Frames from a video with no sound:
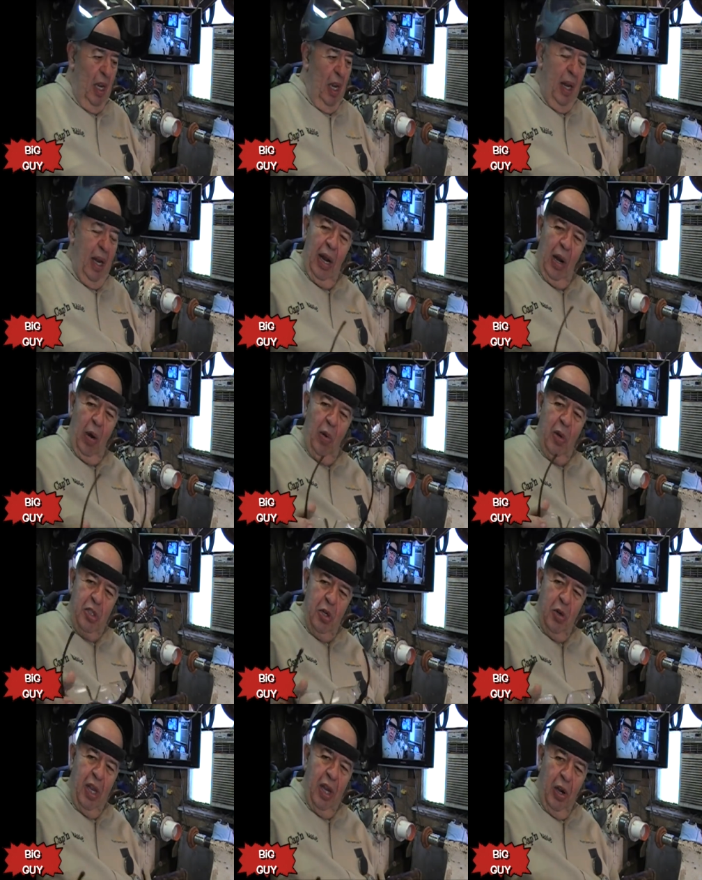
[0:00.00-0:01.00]
And I don't want
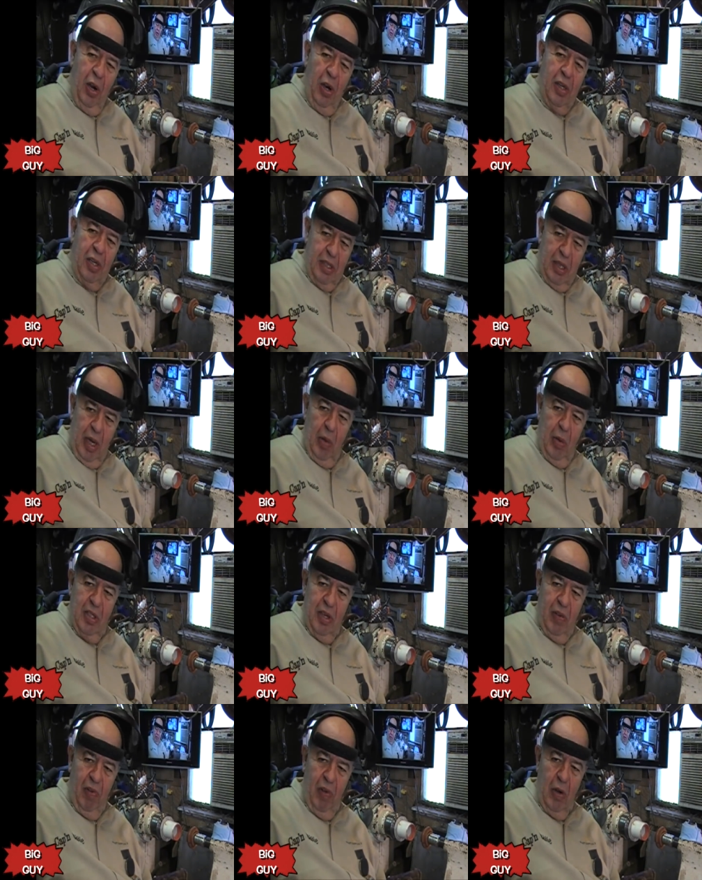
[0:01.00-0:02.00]
you getting hurt because I'll lose
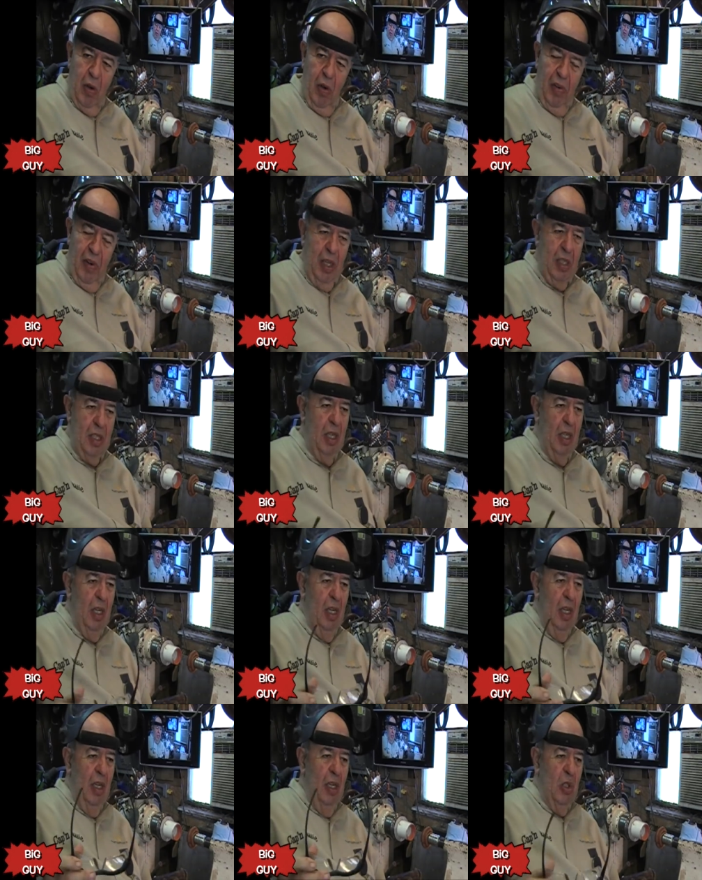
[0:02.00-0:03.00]
a friend over this.
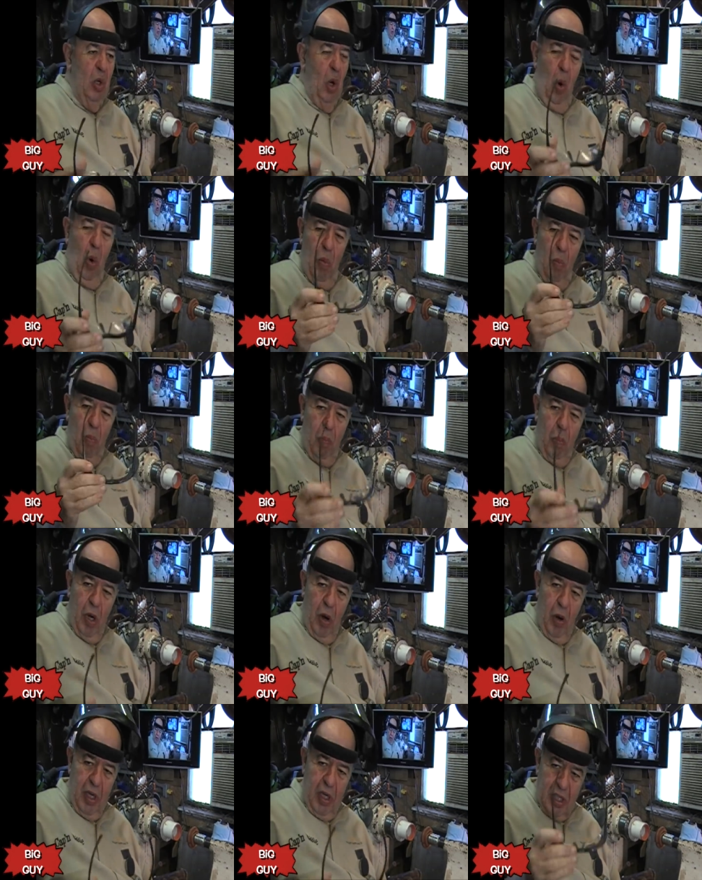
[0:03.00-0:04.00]
So put
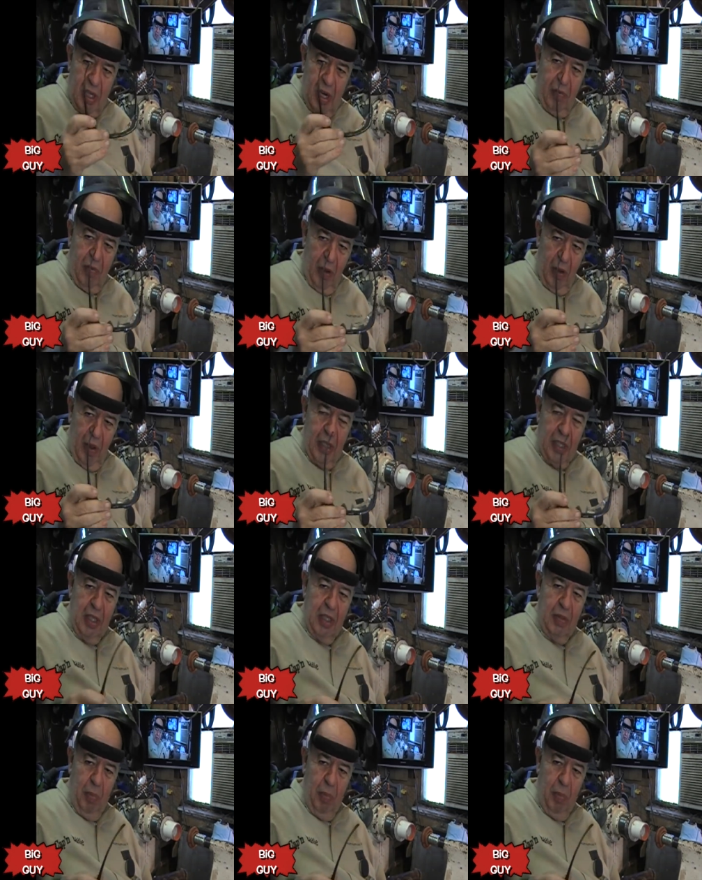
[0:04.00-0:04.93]
on your safety glasses,